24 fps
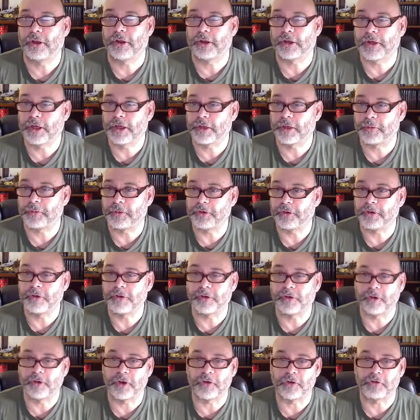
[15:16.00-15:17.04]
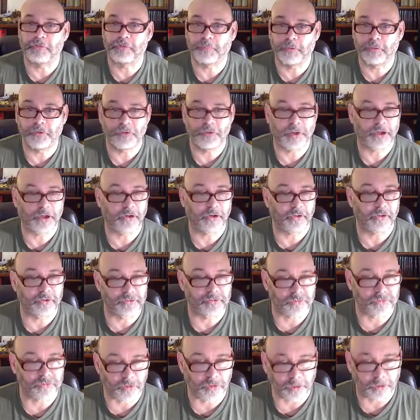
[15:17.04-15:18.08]
cupboard, you get a spoon out of the
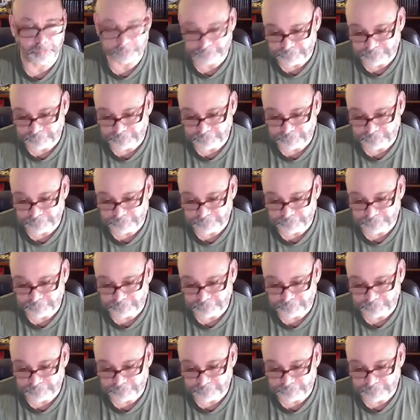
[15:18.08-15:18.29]
drawer.